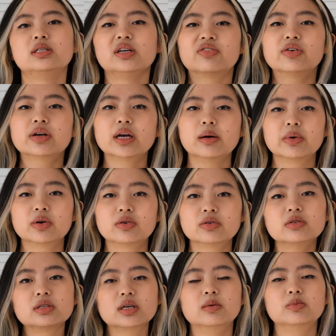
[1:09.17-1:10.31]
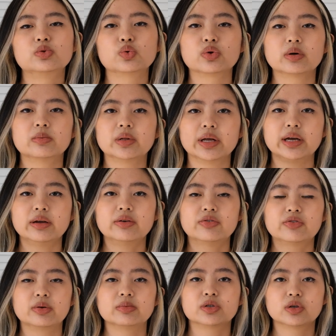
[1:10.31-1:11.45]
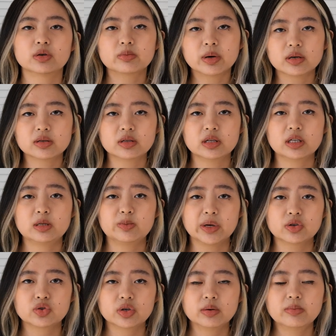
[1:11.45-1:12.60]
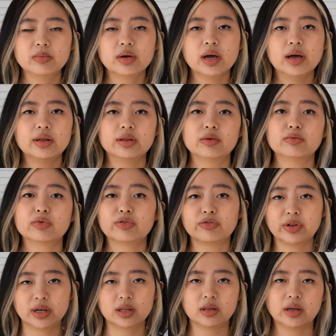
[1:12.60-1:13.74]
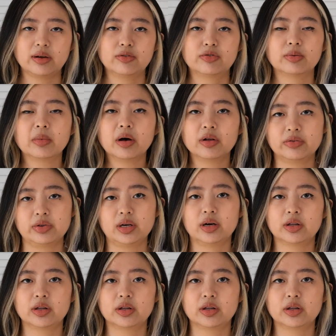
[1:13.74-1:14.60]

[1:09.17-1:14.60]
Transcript: Different chemicals absorb light from certain parts of the spectrum and then reflect light from all of the